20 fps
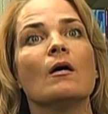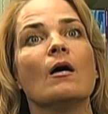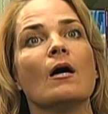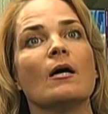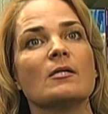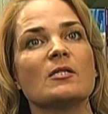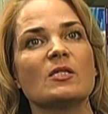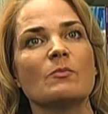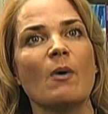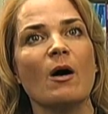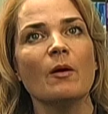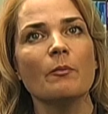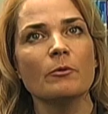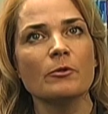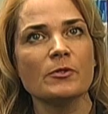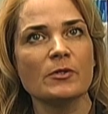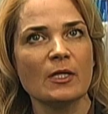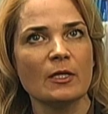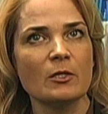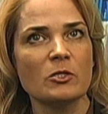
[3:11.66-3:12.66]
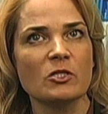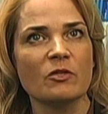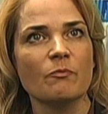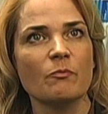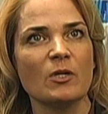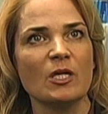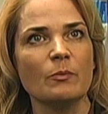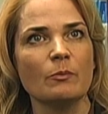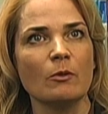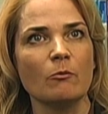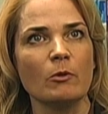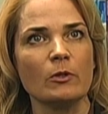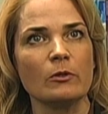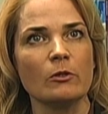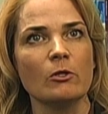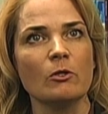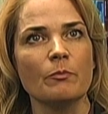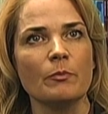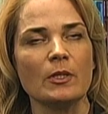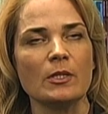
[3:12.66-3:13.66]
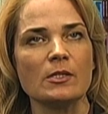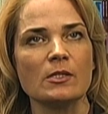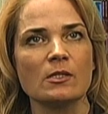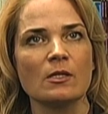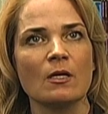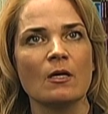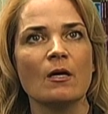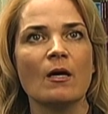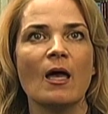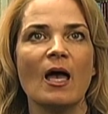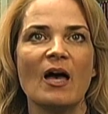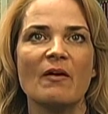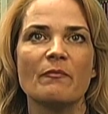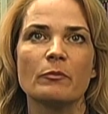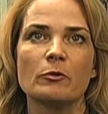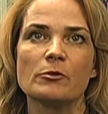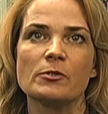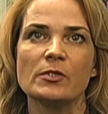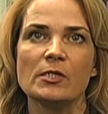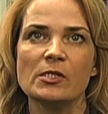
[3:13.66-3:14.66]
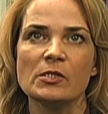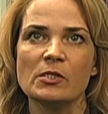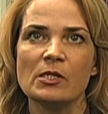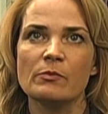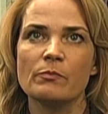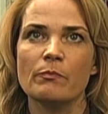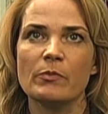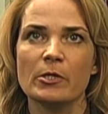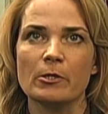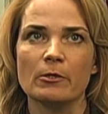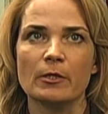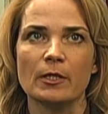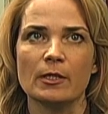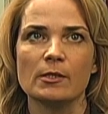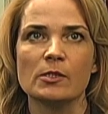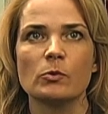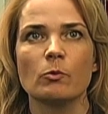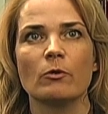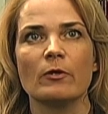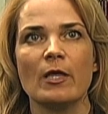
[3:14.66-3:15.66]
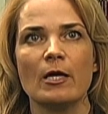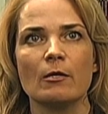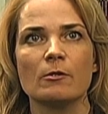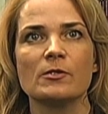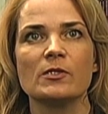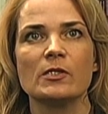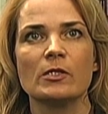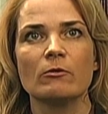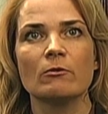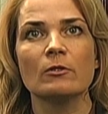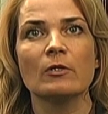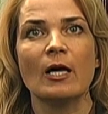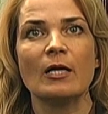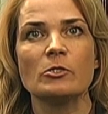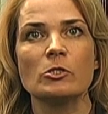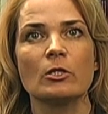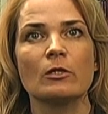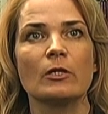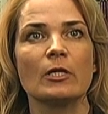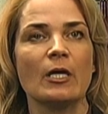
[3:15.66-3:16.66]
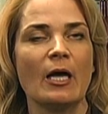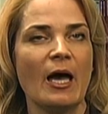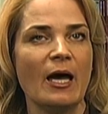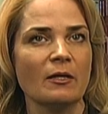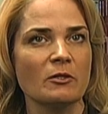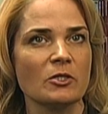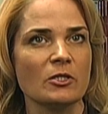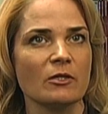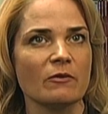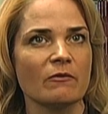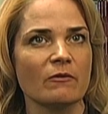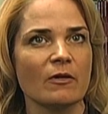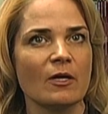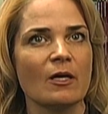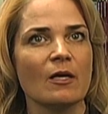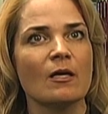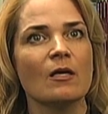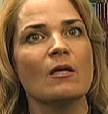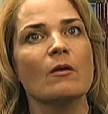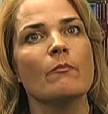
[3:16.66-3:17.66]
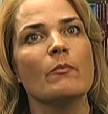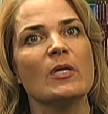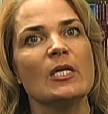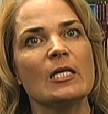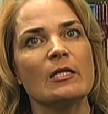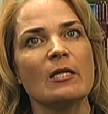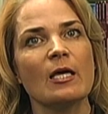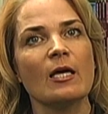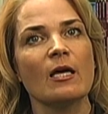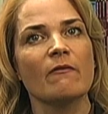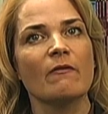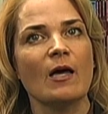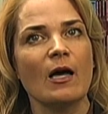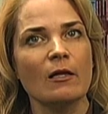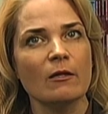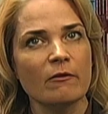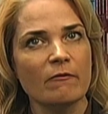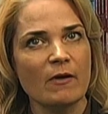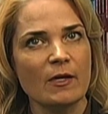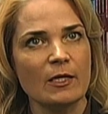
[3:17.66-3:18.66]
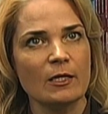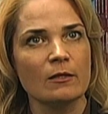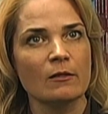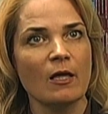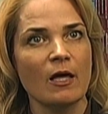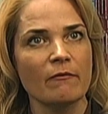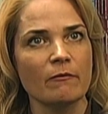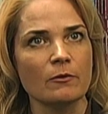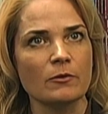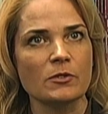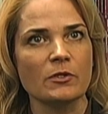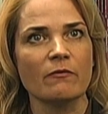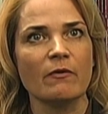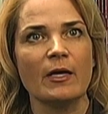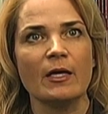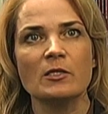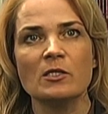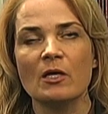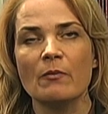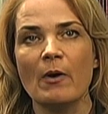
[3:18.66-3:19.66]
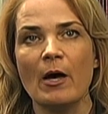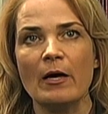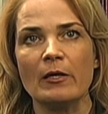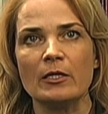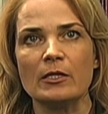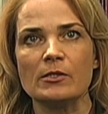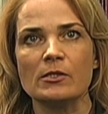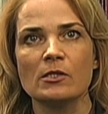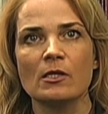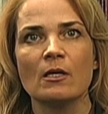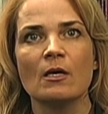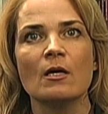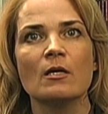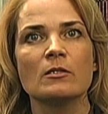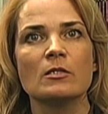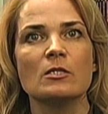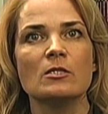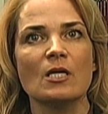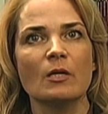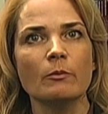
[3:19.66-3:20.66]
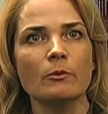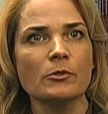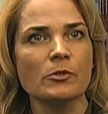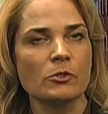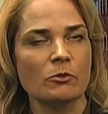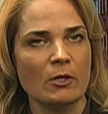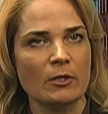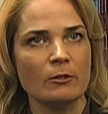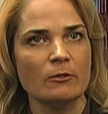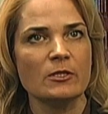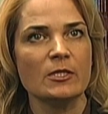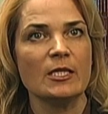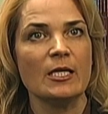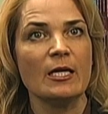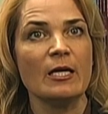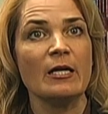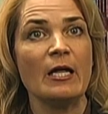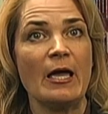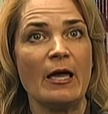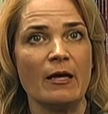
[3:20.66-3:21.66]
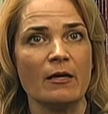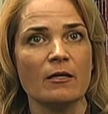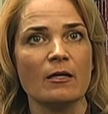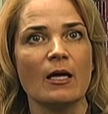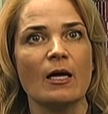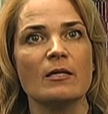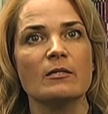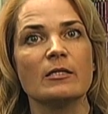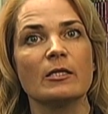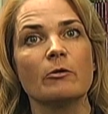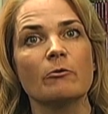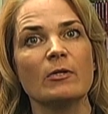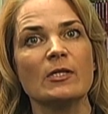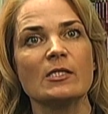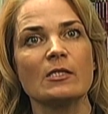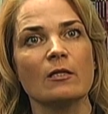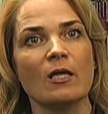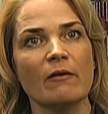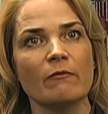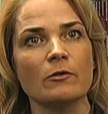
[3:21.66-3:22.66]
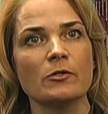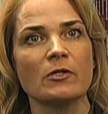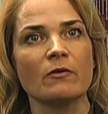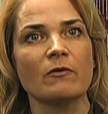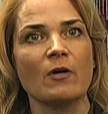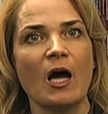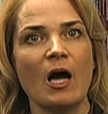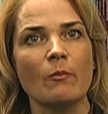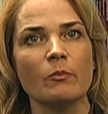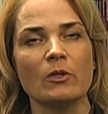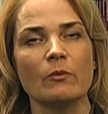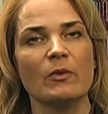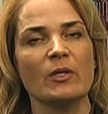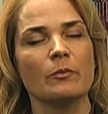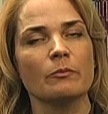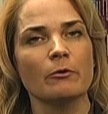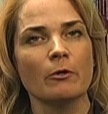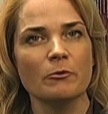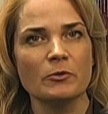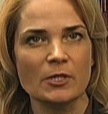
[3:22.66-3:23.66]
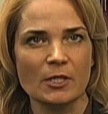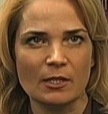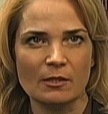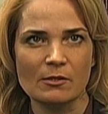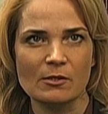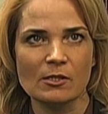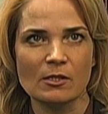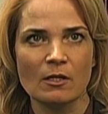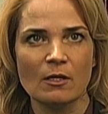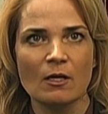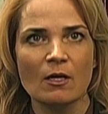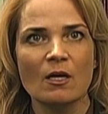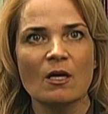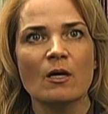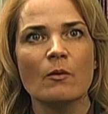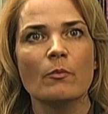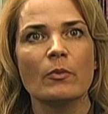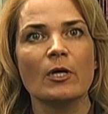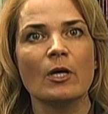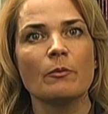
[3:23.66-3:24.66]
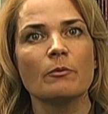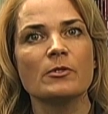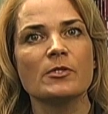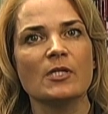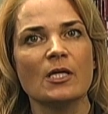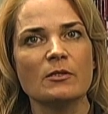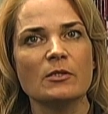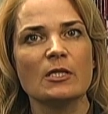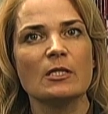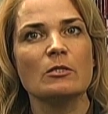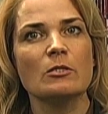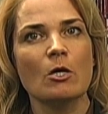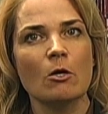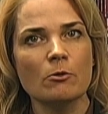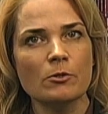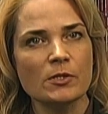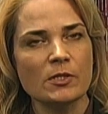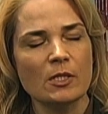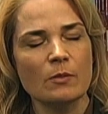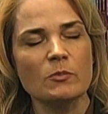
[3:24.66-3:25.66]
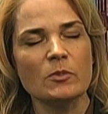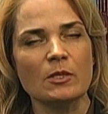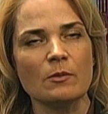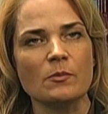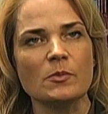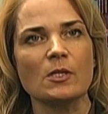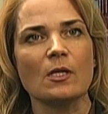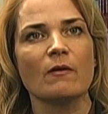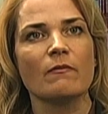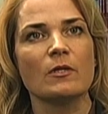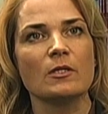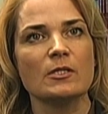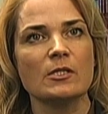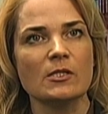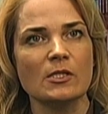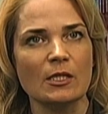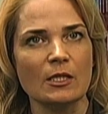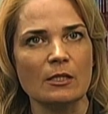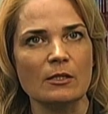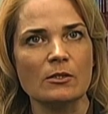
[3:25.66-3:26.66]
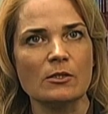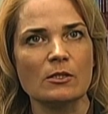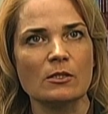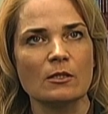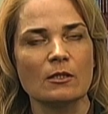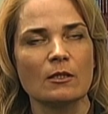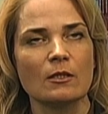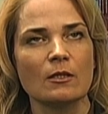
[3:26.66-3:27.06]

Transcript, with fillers: A small percentage of people with lupus have persistent periods where they are serologically active, meaning they have elevated levels of antibodies to double stranded DNA and decreased levels of complement proteins, but are presenting no symptoms of the disease.